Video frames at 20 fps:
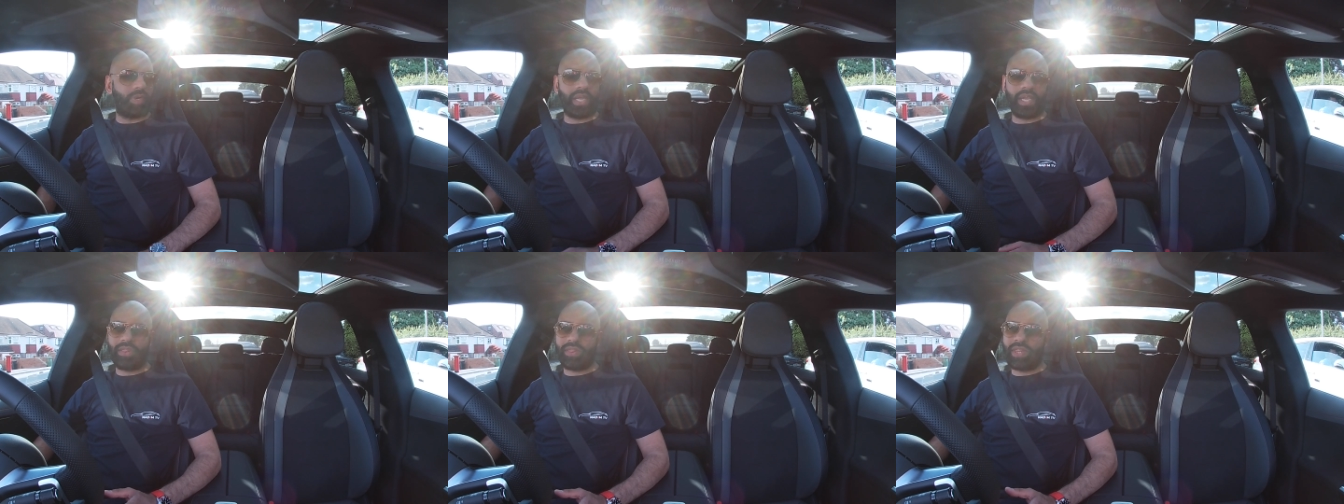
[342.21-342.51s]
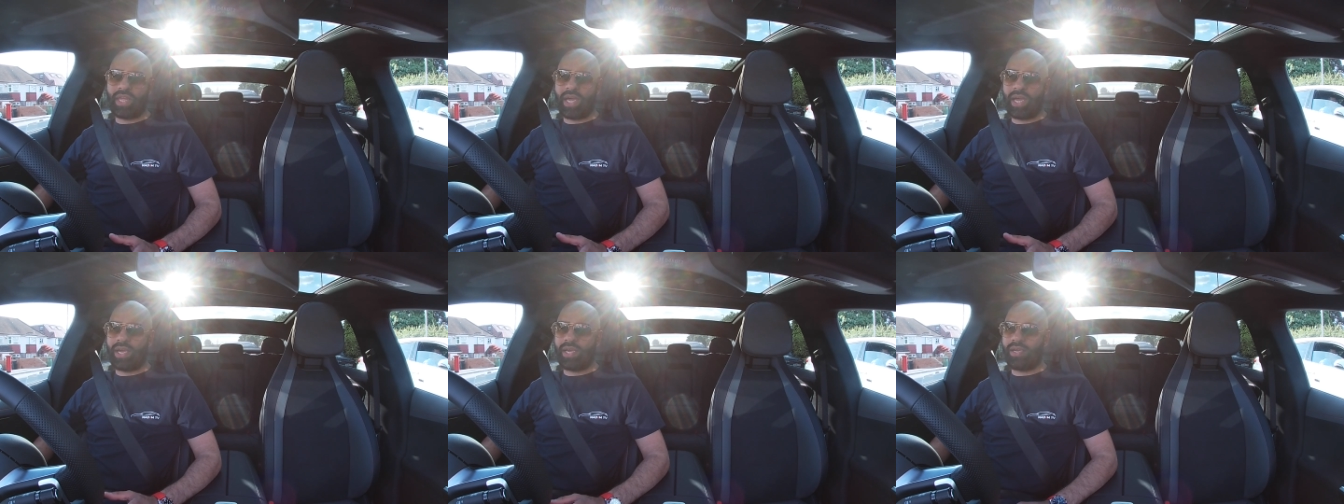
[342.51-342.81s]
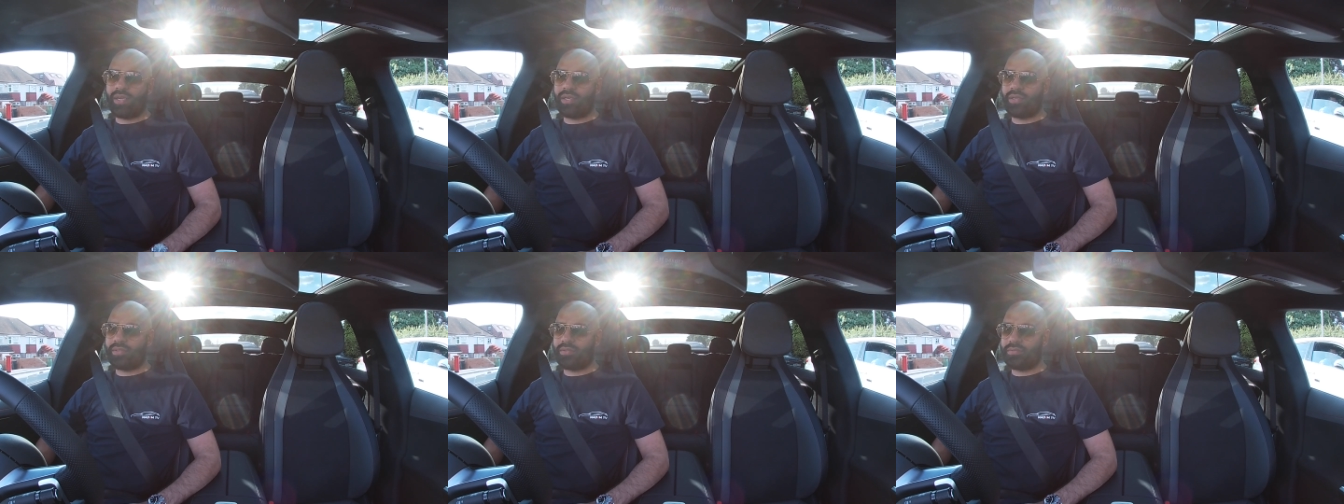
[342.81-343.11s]
Get that.
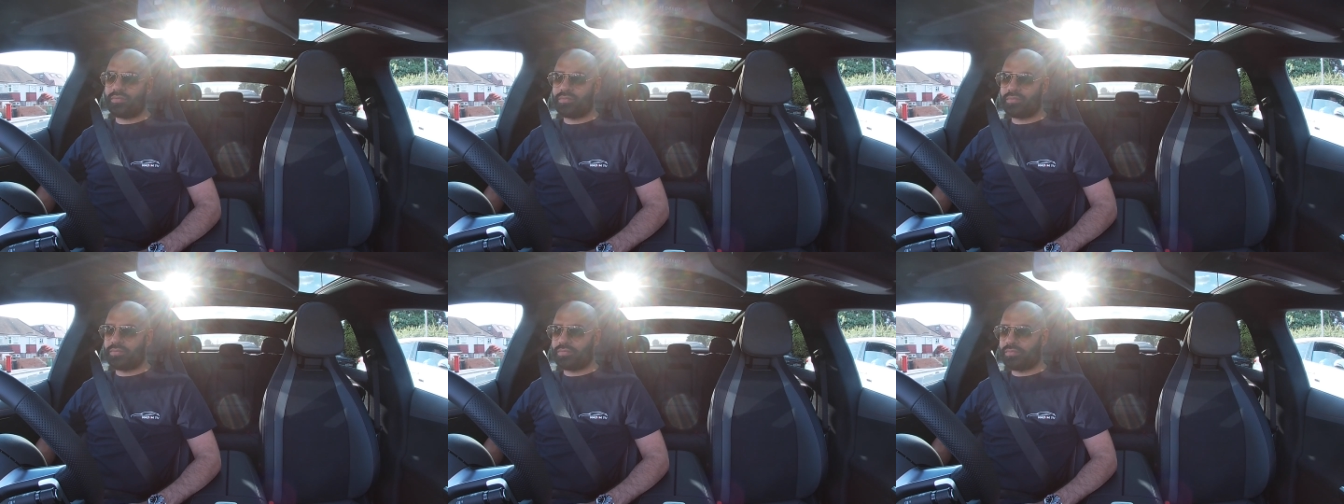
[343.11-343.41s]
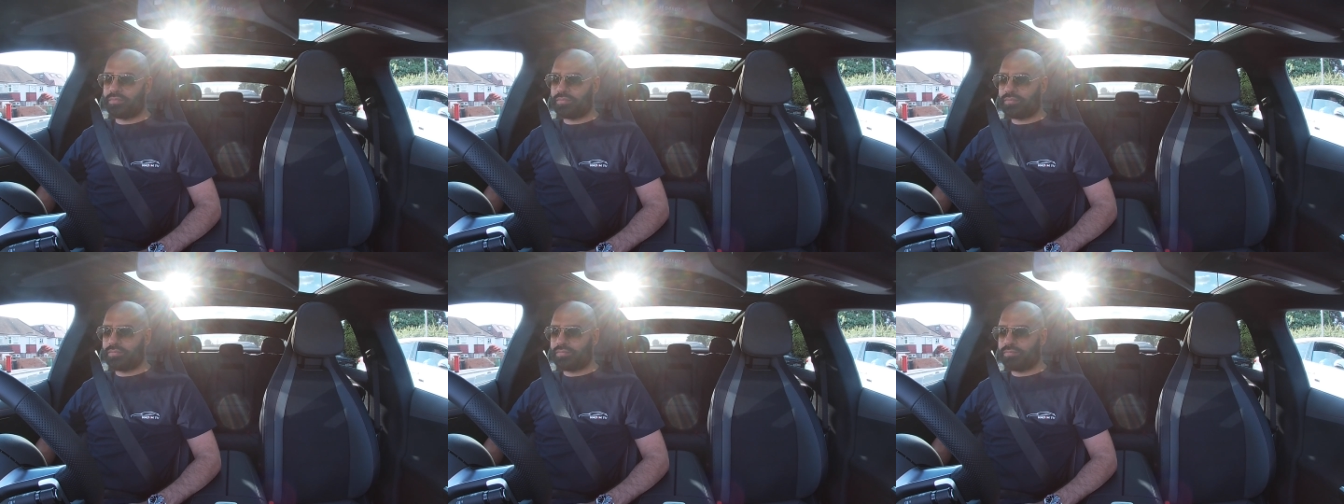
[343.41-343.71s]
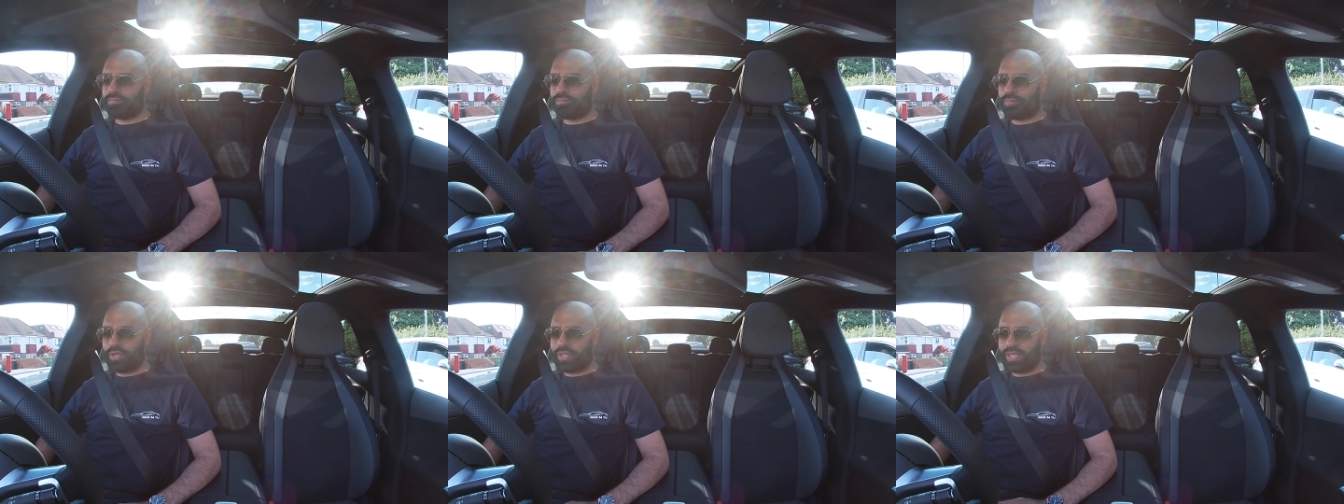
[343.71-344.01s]

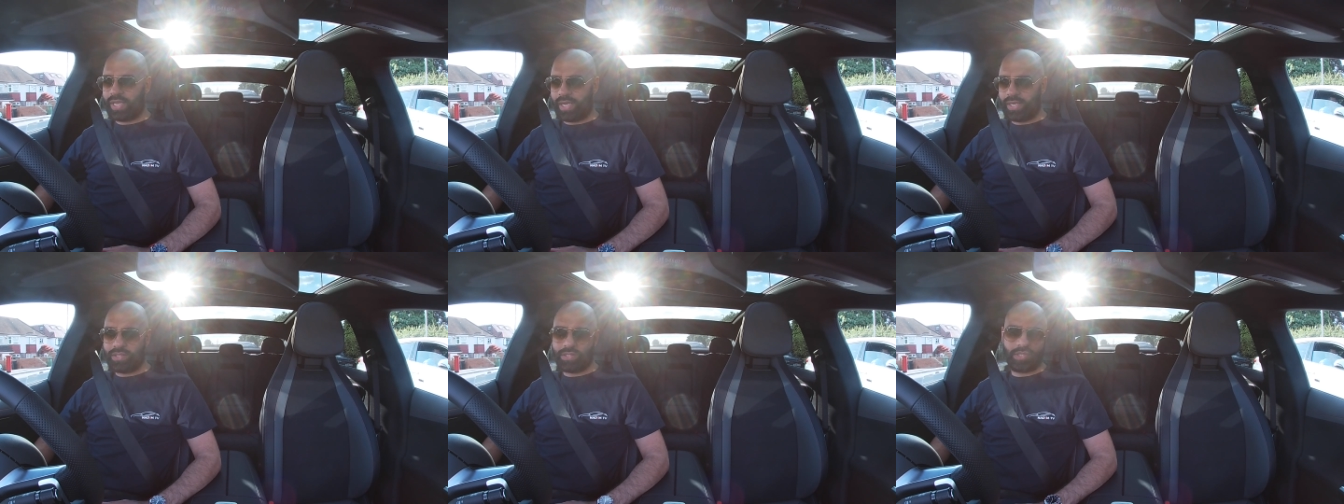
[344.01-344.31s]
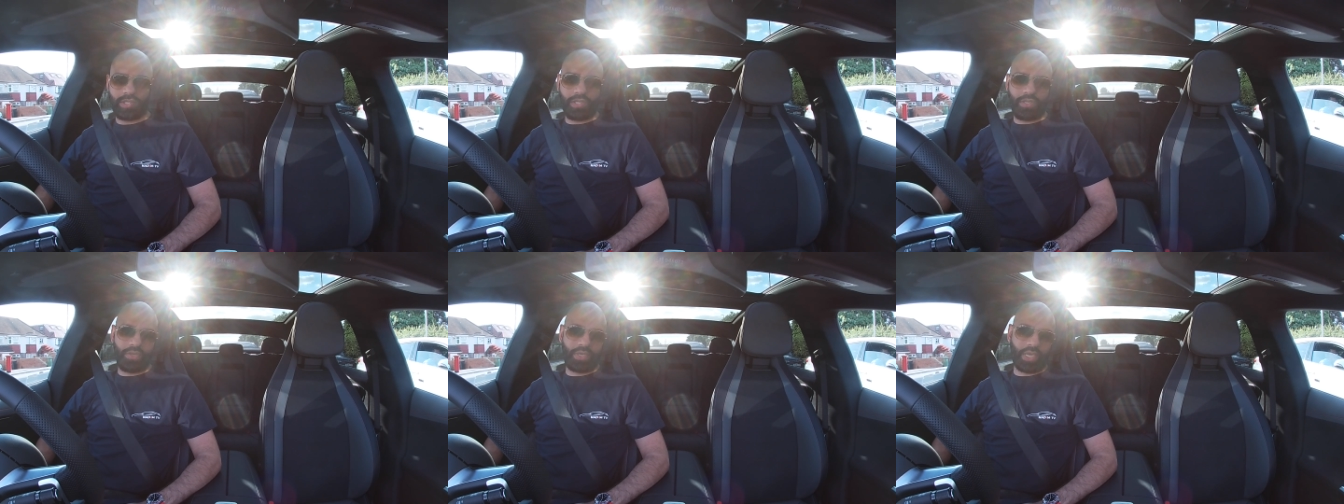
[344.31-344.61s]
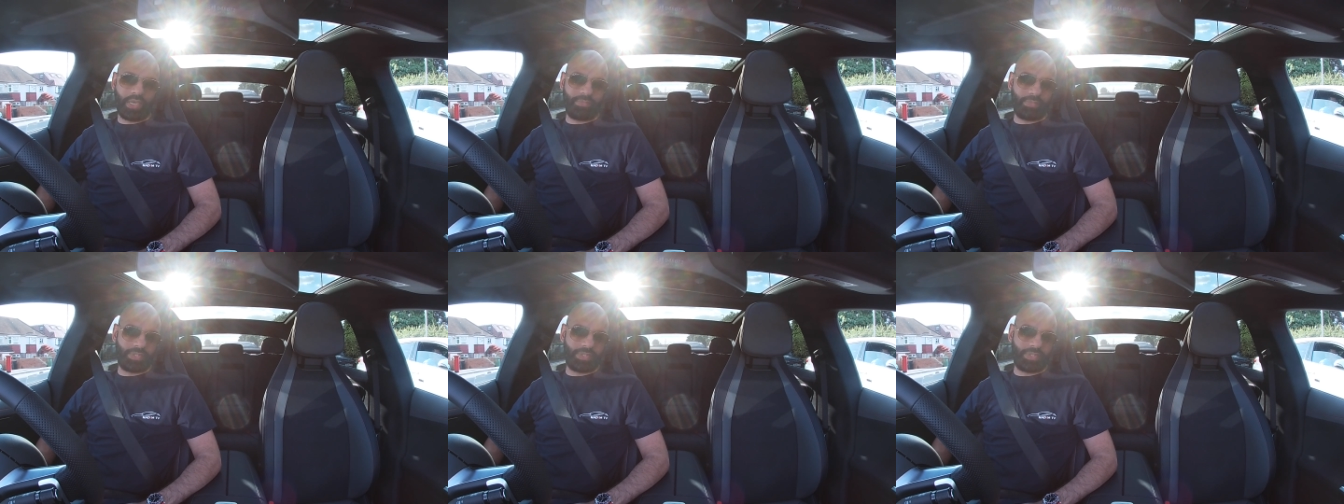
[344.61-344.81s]
Bring that into the UK